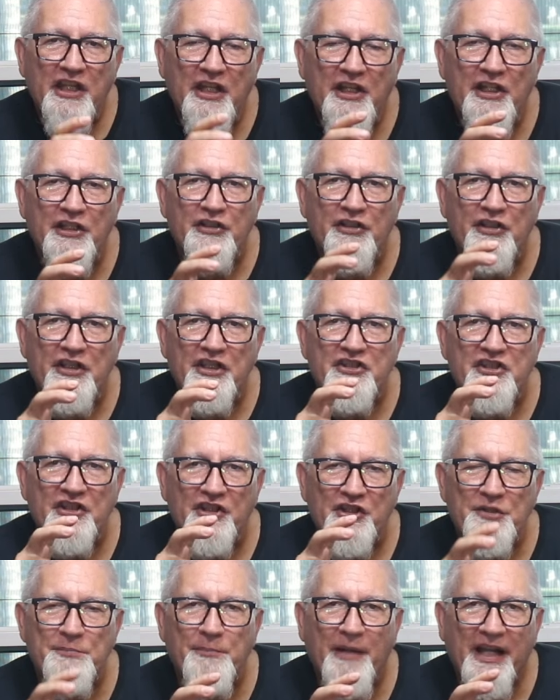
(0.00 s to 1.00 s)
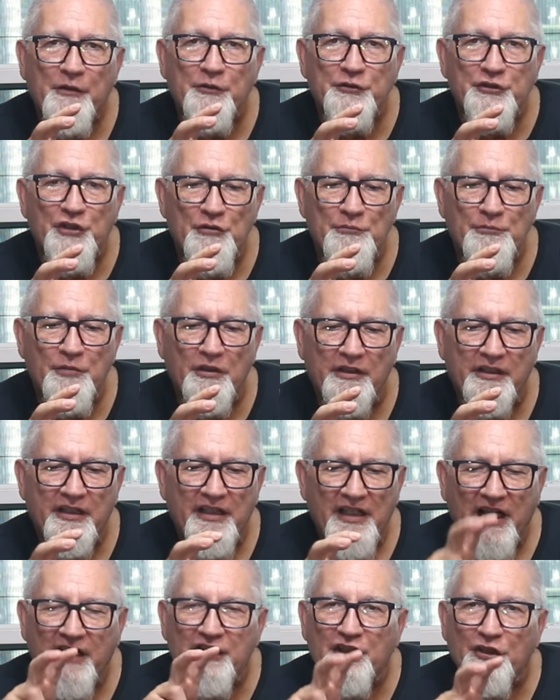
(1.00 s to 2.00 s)
character is in a spiral notebook,
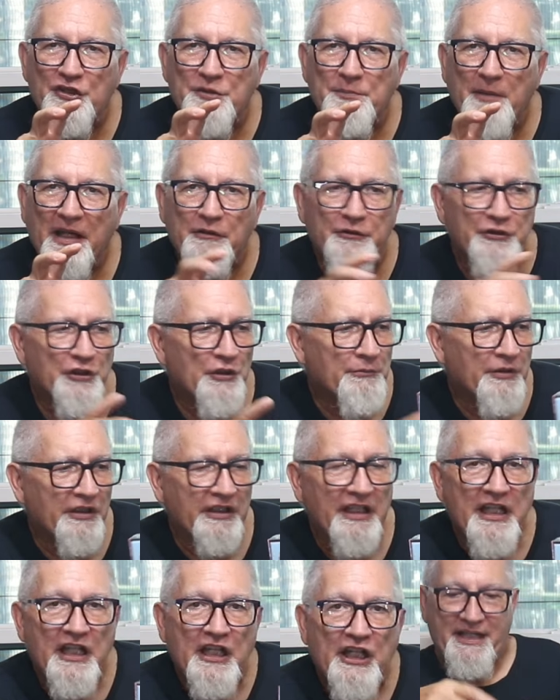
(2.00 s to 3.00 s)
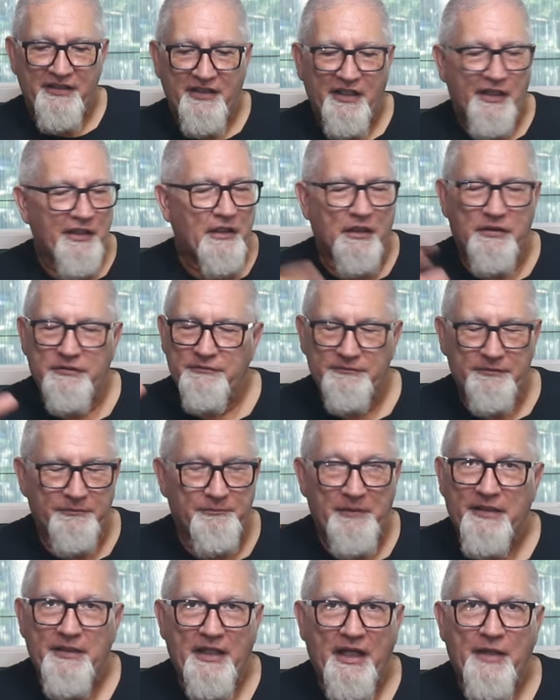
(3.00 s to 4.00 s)
a little spiral notebook. And it, uh,
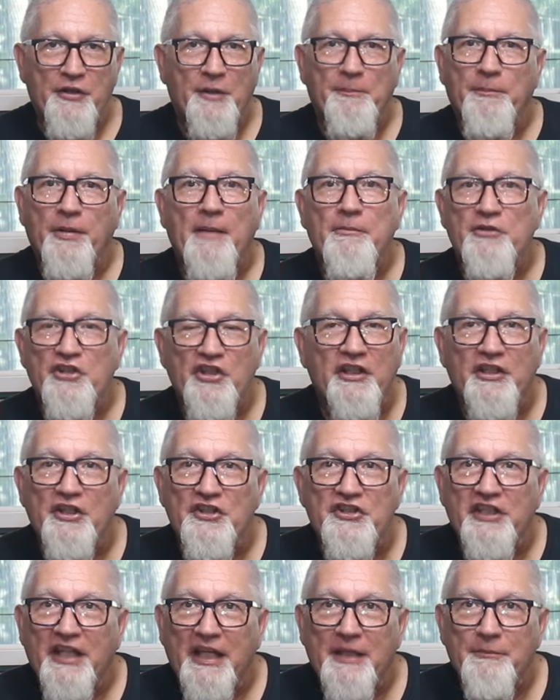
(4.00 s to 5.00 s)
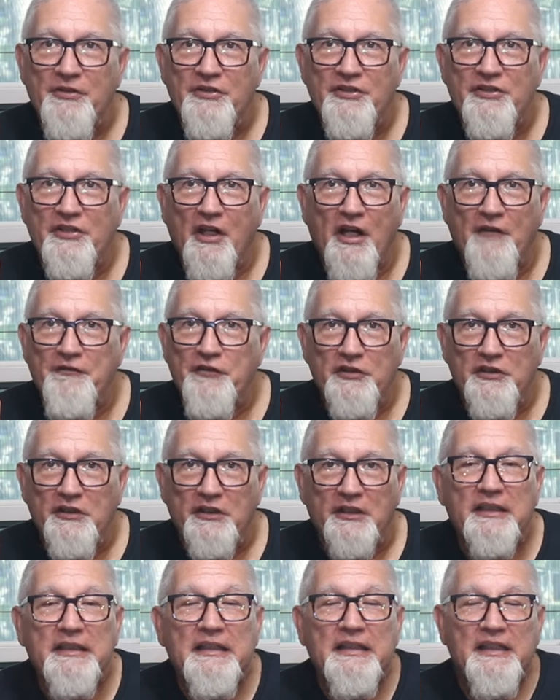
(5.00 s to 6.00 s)
man, the publishing of this game is off the
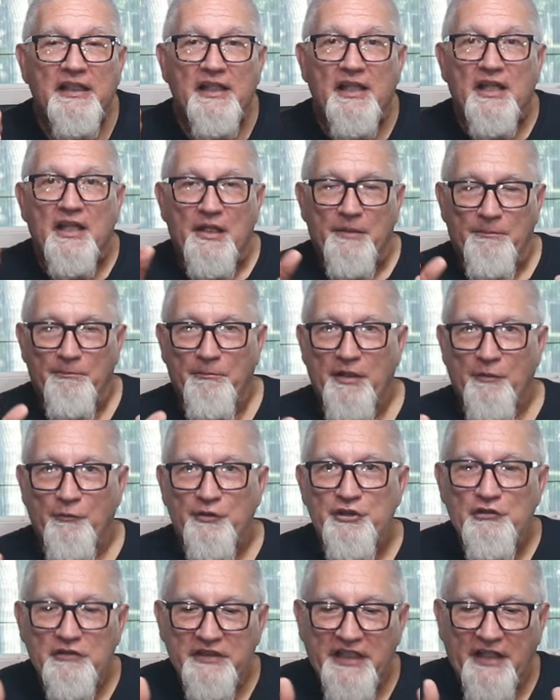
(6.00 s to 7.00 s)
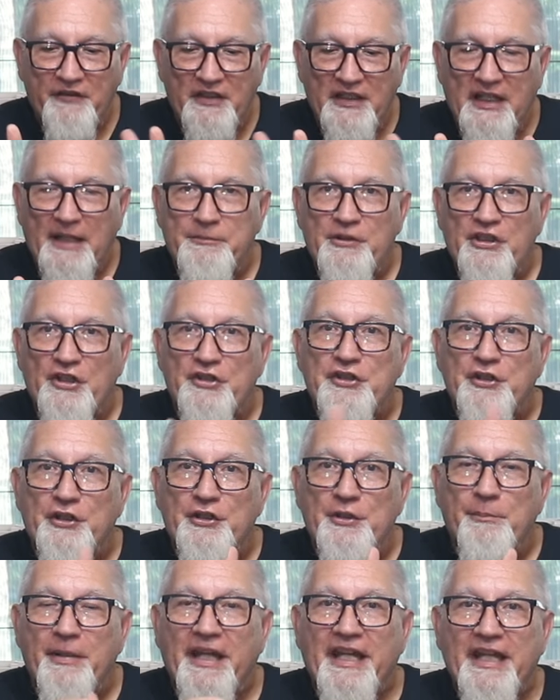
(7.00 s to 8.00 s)
hook. It is. But when you level up, you just
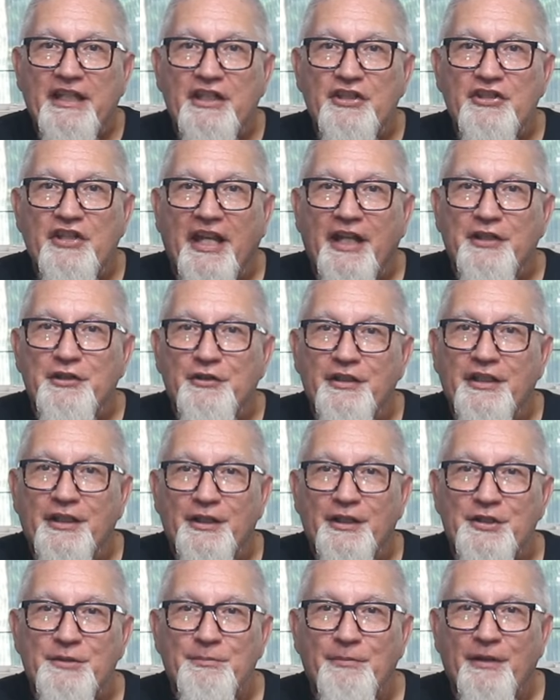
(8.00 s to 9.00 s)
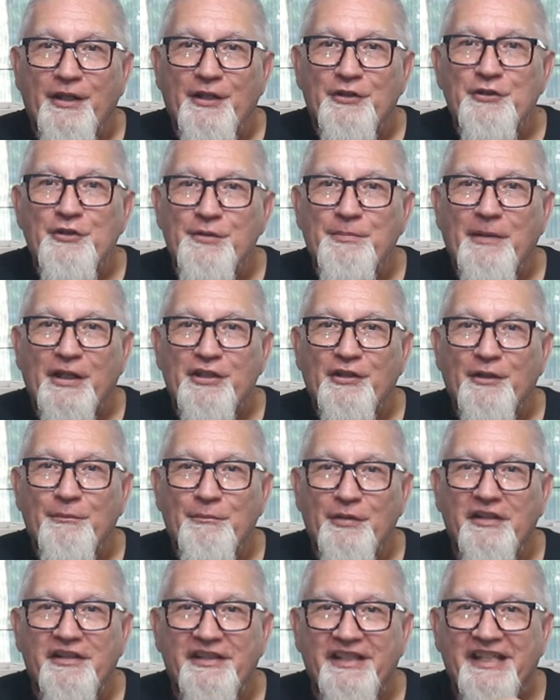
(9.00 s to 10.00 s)
turn the page and you get a, spe a new special
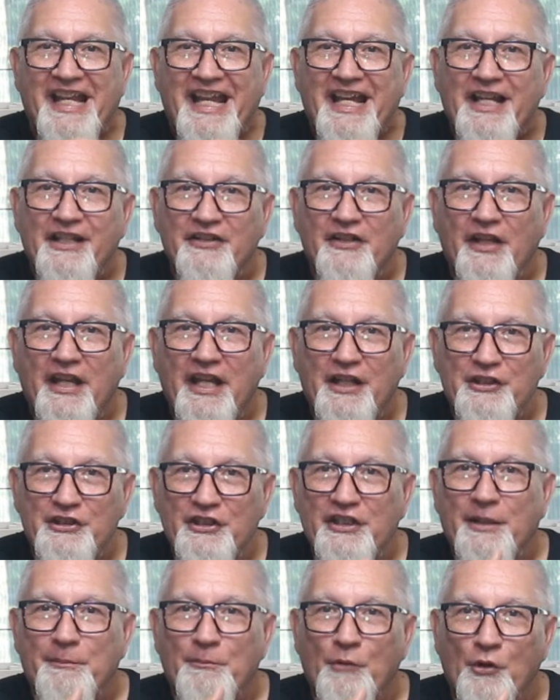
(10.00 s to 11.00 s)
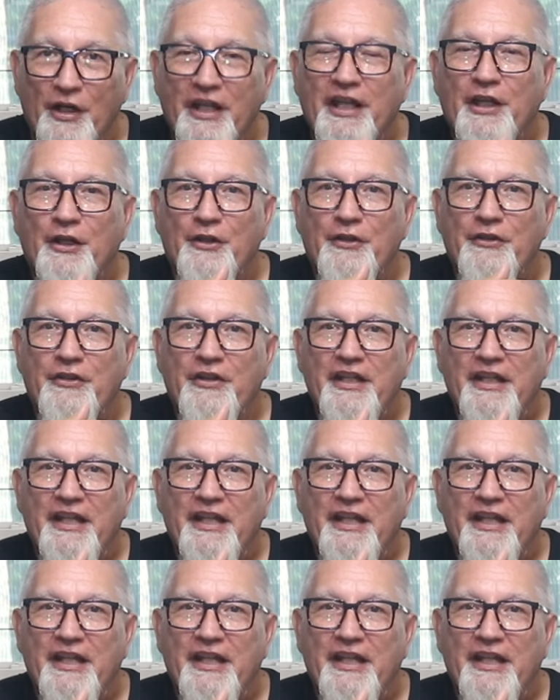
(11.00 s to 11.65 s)
ability, and and you get more health